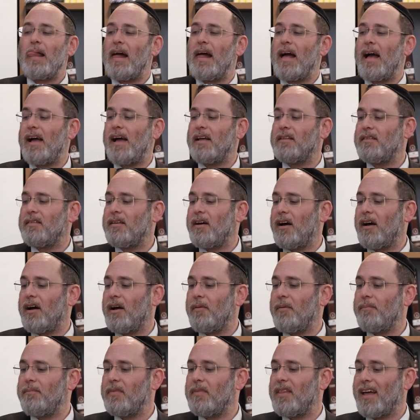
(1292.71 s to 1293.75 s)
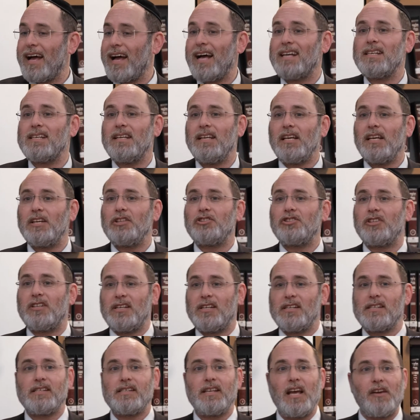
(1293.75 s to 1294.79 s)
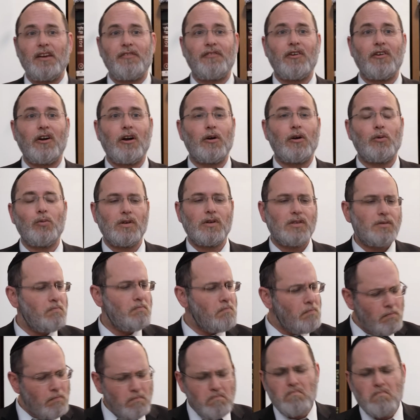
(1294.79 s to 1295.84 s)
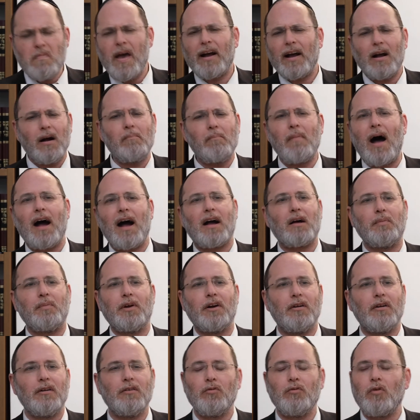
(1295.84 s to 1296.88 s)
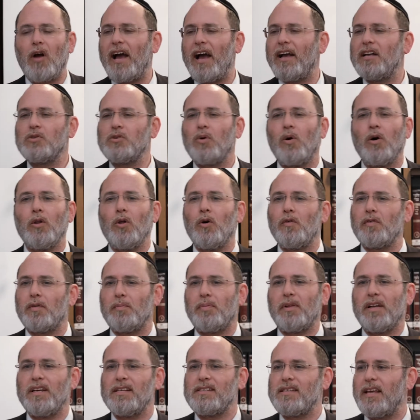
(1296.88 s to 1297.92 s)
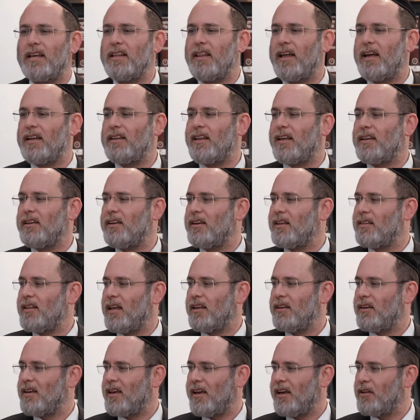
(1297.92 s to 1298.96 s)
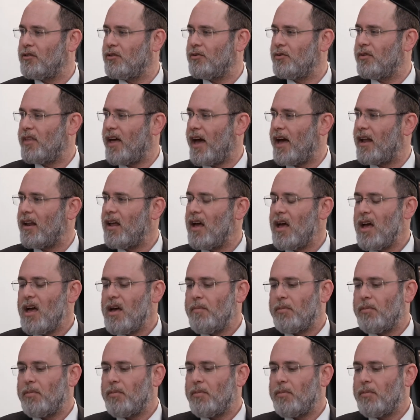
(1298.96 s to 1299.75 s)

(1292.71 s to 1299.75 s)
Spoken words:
And the Chazon Ish in his Sefer was mega machmir. And rayas all over the place that you can't do that.